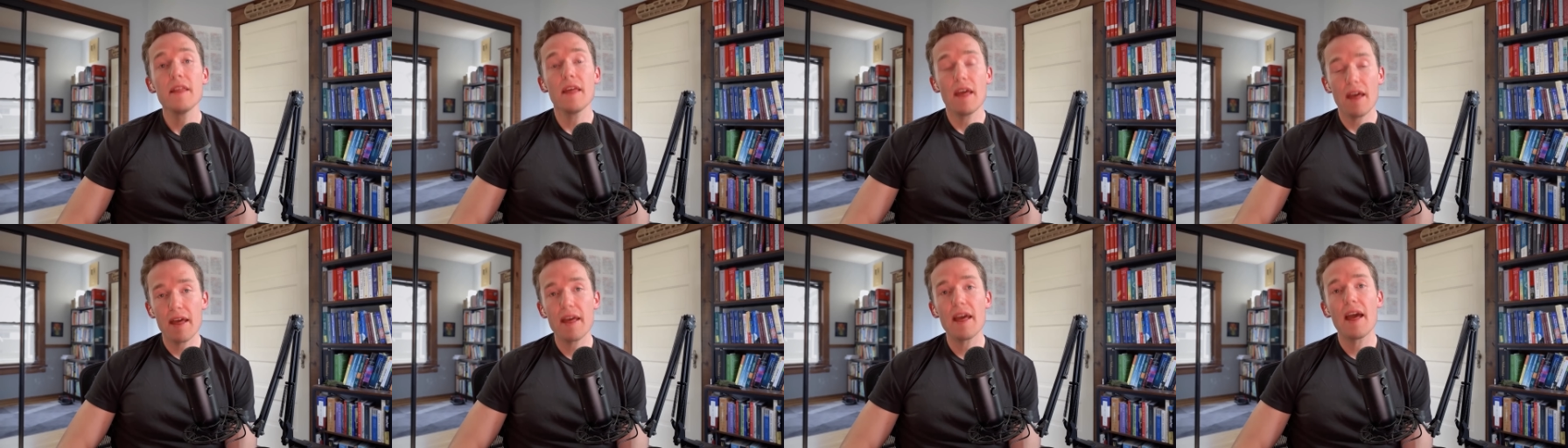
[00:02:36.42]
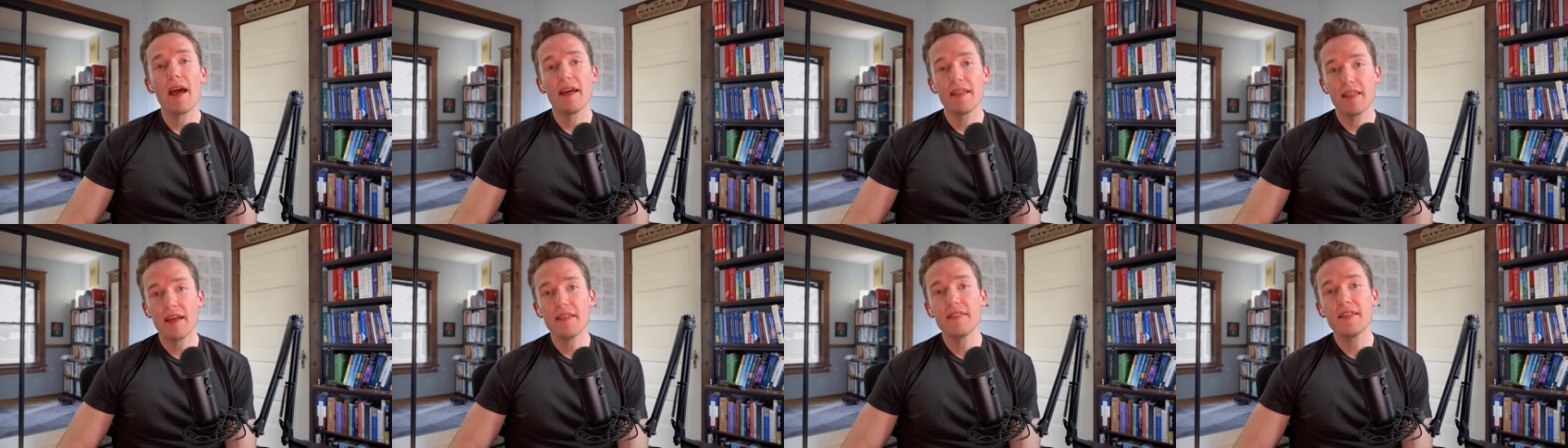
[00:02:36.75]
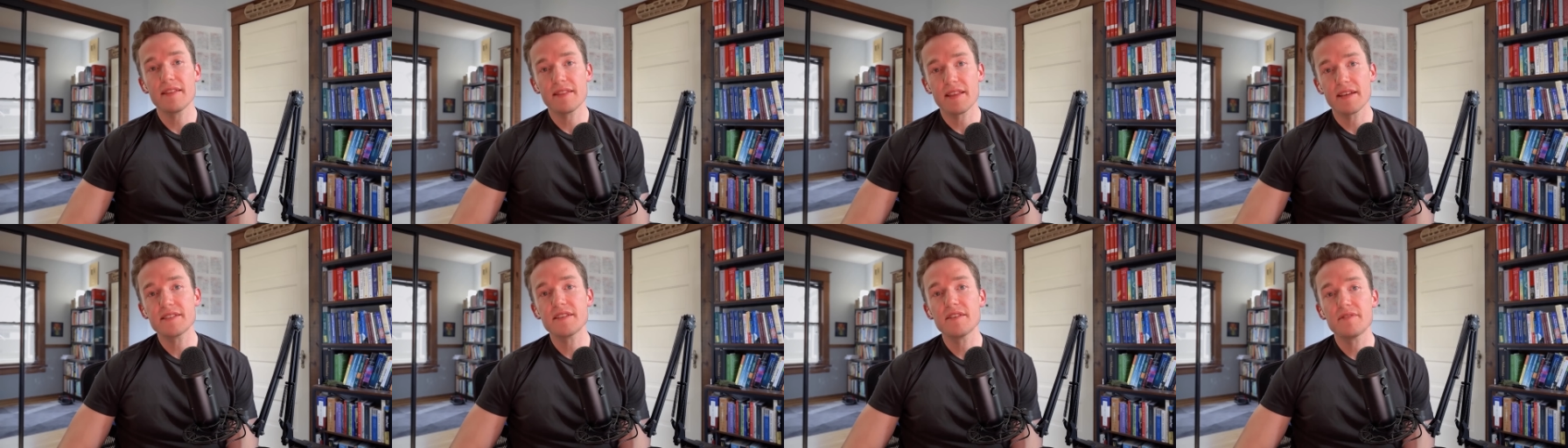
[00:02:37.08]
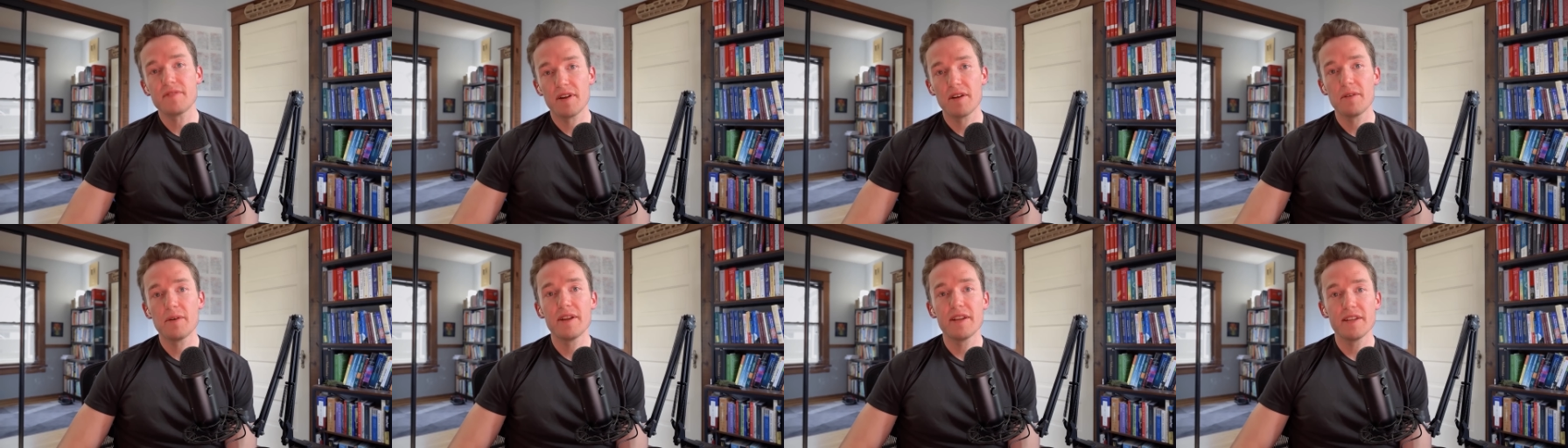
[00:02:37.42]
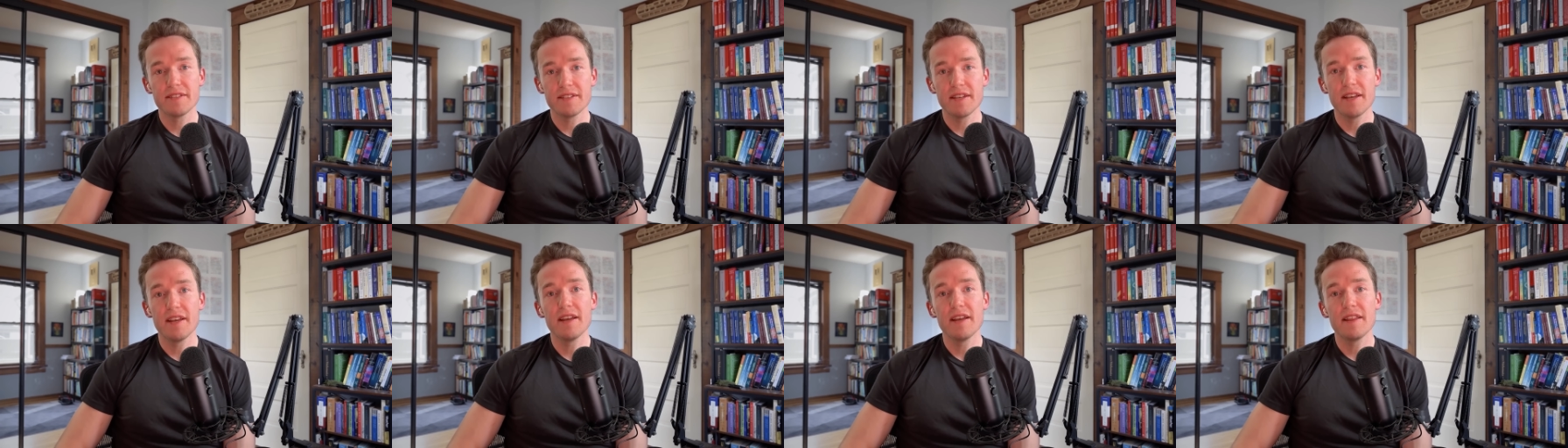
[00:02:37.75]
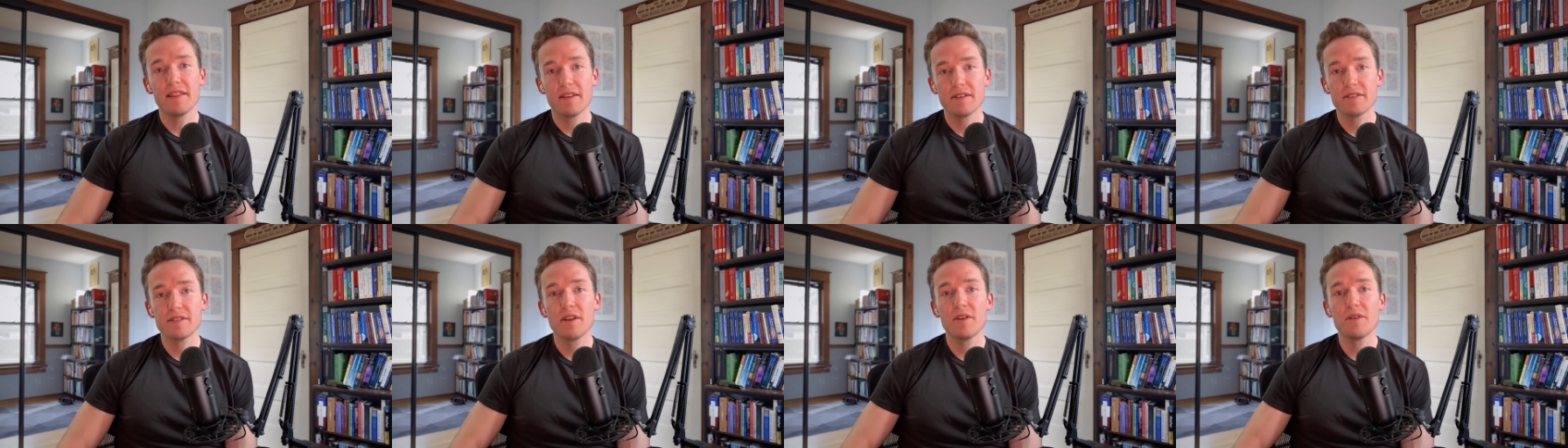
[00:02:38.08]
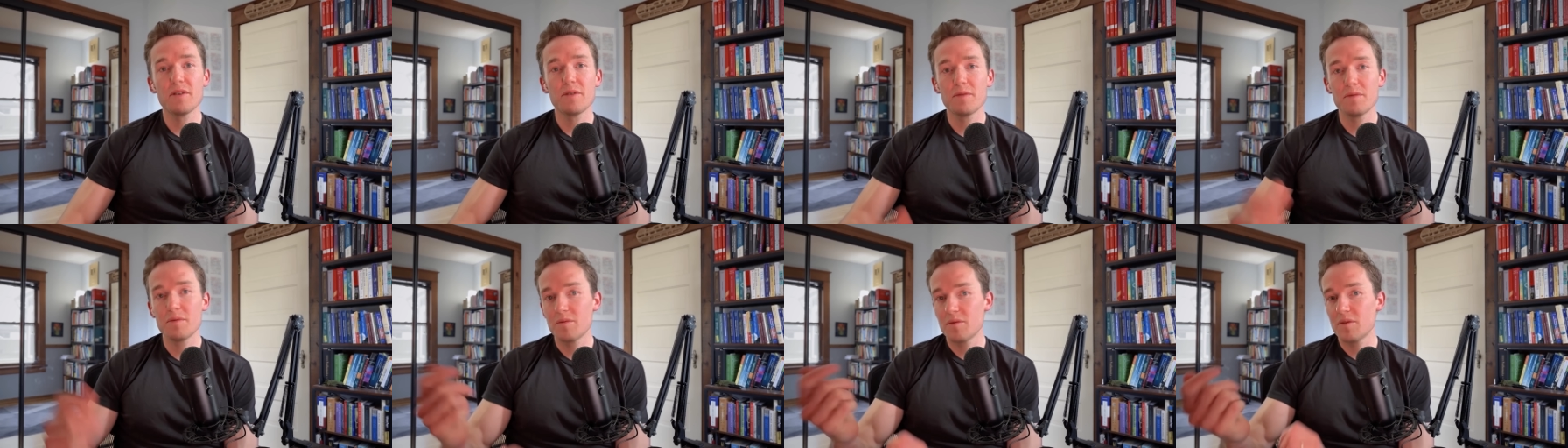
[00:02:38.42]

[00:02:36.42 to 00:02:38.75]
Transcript: Yeah. yeah I, I think that's a fair way to say it. There's no,